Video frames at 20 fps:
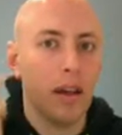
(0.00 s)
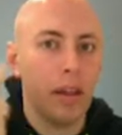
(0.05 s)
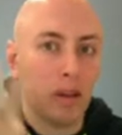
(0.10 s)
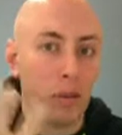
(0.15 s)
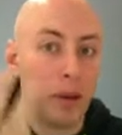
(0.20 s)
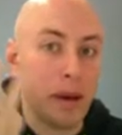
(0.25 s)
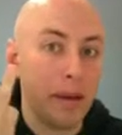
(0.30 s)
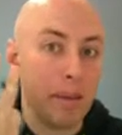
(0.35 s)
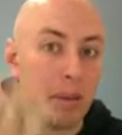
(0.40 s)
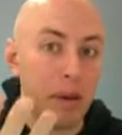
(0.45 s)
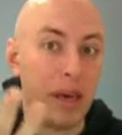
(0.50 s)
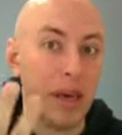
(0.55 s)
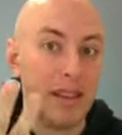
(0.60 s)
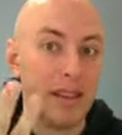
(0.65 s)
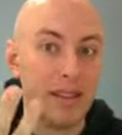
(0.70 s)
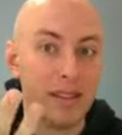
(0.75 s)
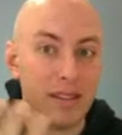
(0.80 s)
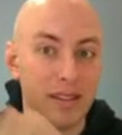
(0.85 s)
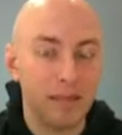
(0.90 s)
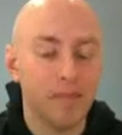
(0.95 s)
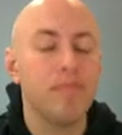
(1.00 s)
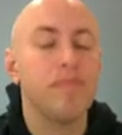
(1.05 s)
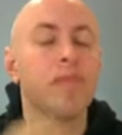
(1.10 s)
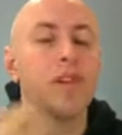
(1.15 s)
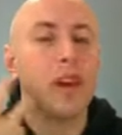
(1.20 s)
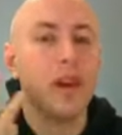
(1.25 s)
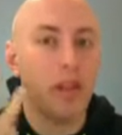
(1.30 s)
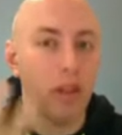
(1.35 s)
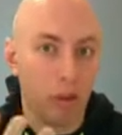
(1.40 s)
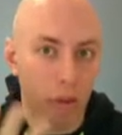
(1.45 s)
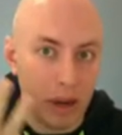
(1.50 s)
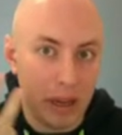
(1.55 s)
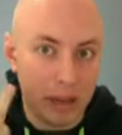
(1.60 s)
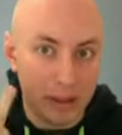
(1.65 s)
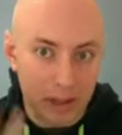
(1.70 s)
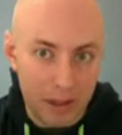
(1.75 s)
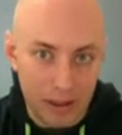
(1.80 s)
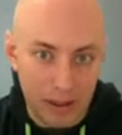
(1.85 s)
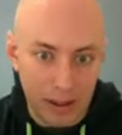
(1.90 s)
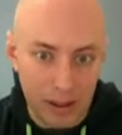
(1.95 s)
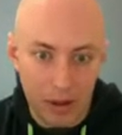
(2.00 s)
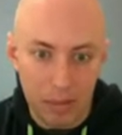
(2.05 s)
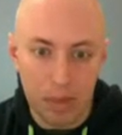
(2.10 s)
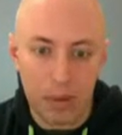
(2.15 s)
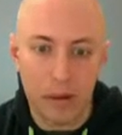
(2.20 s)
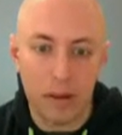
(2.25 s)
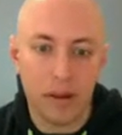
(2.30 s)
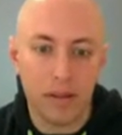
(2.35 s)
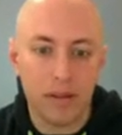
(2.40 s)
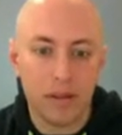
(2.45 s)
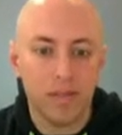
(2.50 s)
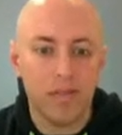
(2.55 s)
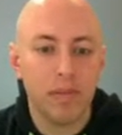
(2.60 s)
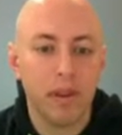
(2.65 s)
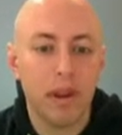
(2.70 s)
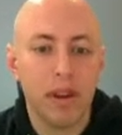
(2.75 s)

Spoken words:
3 beats, 3 syllables.